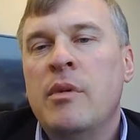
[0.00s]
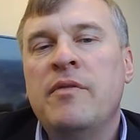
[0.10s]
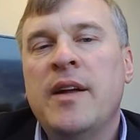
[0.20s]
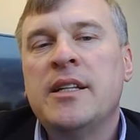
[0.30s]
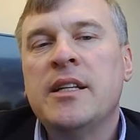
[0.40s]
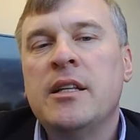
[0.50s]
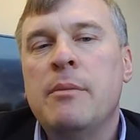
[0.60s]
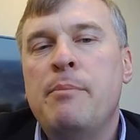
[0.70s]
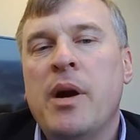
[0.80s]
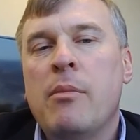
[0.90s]
reflecting that
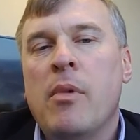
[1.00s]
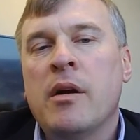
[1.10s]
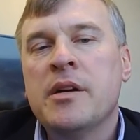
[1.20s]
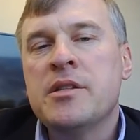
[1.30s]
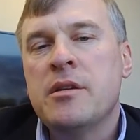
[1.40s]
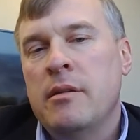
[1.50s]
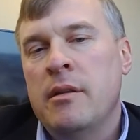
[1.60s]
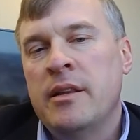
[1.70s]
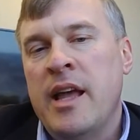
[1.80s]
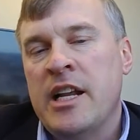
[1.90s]
the bear markets,
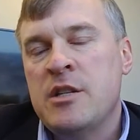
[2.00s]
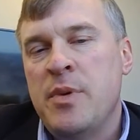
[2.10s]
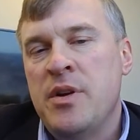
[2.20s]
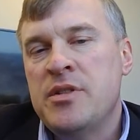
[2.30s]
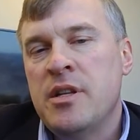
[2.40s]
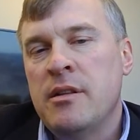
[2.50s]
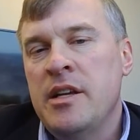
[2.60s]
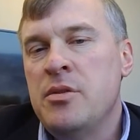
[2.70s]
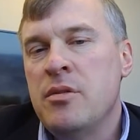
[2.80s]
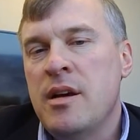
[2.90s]
like that experienced in
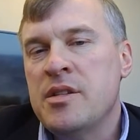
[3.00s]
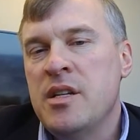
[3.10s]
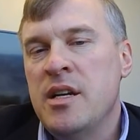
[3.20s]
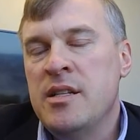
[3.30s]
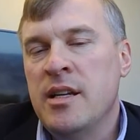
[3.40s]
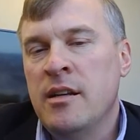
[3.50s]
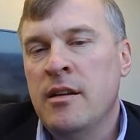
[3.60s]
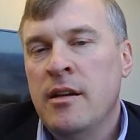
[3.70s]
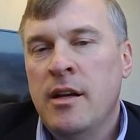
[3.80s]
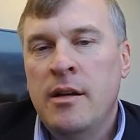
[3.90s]
late
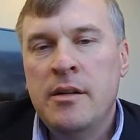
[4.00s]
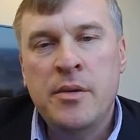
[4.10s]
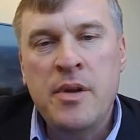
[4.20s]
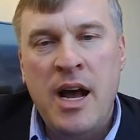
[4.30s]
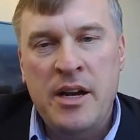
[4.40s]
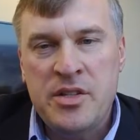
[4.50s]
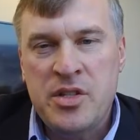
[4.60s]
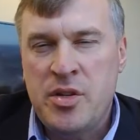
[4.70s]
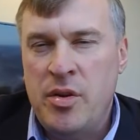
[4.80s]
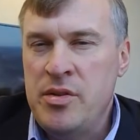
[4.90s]
2018, do not
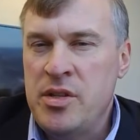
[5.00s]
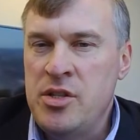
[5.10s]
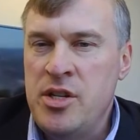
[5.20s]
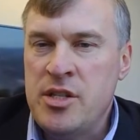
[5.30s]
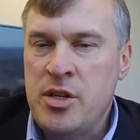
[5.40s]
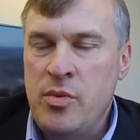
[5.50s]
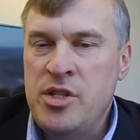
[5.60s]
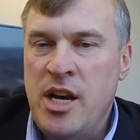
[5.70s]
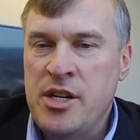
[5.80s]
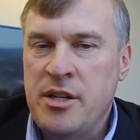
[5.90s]
necessarily suggest a
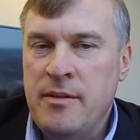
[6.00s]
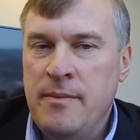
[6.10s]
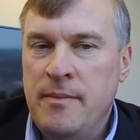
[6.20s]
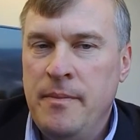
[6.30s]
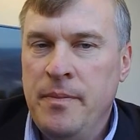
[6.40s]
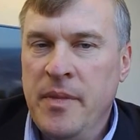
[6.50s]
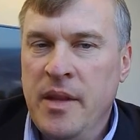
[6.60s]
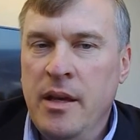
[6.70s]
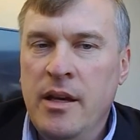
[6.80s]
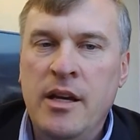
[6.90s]
recession.
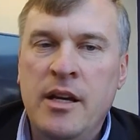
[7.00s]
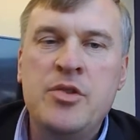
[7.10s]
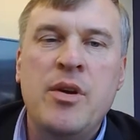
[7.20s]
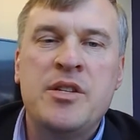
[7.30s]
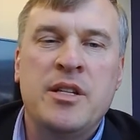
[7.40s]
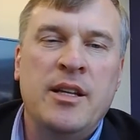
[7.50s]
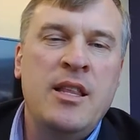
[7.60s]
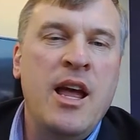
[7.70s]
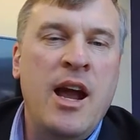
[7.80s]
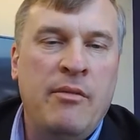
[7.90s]

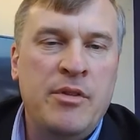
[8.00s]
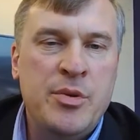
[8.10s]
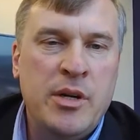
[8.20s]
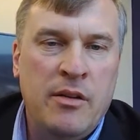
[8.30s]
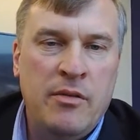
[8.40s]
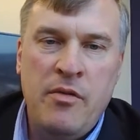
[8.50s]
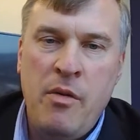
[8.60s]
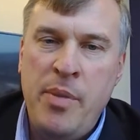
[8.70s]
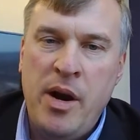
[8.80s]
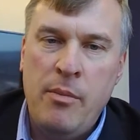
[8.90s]
Interestingly, the average recovery of
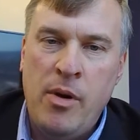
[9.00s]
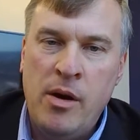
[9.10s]
a bear